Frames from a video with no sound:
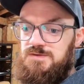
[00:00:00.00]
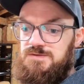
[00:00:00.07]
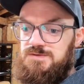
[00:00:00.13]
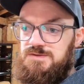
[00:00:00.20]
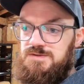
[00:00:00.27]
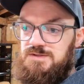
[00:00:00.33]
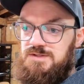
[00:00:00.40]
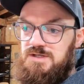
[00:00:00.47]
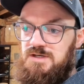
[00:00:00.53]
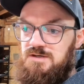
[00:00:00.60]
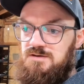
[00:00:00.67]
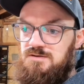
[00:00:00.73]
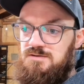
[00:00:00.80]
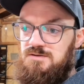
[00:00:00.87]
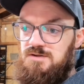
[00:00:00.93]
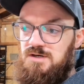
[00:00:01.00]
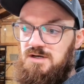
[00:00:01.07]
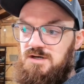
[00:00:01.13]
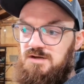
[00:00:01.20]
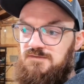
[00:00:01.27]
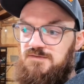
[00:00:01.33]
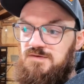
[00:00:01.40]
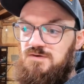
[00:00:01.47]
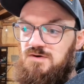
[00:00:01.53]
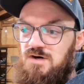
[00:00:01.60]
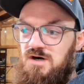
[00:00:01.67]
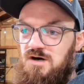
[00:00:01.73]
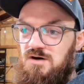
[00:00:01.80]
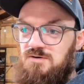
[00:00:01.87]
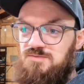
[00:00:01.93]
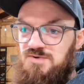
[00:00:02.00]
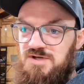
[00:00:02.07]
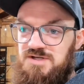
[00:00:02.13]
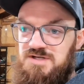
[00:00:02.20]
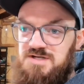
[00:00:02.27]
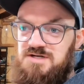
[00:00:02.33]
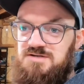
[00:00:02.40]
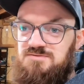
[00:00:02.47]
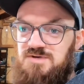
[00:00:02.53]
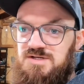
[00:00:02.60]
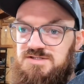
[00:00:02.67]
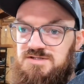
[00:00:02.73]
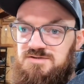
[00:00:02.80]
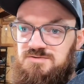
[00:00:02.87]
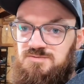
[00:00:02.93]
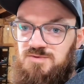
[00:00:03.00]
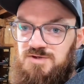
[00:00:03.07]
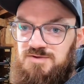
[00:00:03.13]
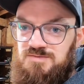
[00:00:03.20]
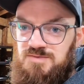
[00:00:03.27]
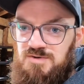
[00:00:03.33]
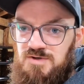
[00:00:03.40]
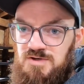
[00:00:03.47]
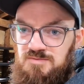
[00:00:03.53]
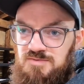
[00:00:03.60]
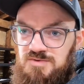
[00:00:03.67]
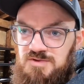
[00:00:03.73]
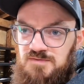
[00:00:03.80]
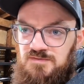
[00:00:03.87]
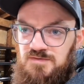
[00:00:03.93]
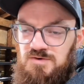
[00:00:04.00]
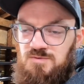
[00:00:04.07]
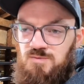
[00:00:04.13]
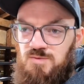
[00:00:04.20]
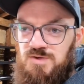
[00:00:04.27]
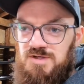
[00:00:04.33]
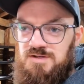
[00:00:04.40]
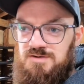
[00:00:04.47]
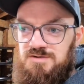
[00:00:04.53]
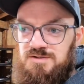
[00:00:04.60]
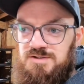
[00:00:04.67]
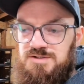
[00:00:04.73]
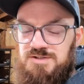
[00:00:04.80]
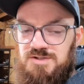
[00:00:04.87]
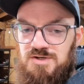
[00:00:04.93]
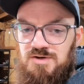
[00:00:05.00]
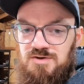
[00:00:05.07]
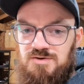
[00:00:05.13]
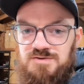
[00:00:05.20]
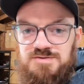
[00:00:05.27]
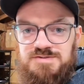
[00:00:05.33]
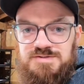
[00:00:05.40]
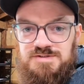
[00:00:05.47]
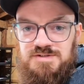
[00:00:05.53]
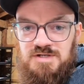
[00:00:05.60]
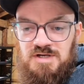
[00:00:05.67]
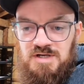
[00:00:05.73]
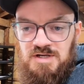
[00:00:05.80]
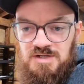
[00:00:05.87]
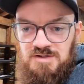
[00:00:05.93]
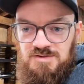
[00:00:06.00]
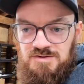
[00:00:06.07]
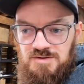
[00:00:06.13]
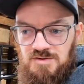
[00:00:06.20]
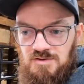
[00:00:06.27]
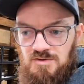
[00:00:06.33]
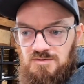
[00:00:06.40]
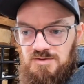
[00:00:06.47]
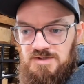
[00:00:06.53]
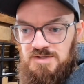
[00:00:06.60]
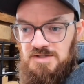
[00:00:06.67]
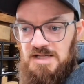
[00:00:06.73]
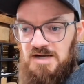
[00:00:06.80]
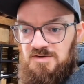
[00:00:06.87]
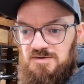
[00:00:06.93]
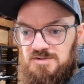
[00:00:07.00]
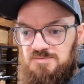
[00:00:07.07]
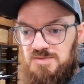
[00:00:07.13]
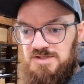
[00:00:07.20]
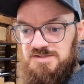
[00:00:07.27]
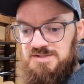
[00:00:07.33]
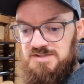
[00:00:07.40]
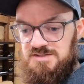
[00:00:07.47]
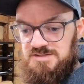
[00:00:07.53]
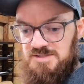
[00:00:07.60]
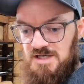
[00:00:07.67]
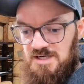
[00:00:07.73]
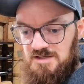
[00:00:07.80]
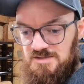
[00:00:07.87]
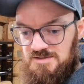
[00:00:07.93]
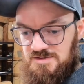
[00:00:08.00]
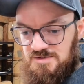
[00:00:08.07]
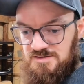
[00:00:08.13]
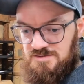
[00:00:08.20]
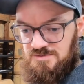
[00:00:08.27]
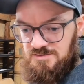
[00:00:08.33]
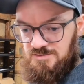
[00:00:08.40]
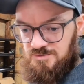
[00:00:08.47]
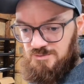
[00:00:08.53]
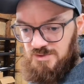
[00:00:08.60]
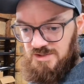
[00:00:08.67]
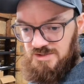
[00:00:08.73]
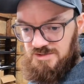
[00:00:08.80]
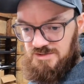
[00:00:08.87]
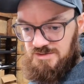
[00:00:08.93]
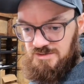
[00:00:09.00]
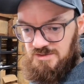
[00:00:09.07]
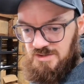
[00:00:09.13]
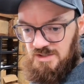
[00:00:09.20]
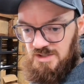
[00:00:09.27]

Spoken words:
So yeah, if you are planning on racing Whittemore, I believe they're weekly shows. They're only allowing the Bilstein trucks, which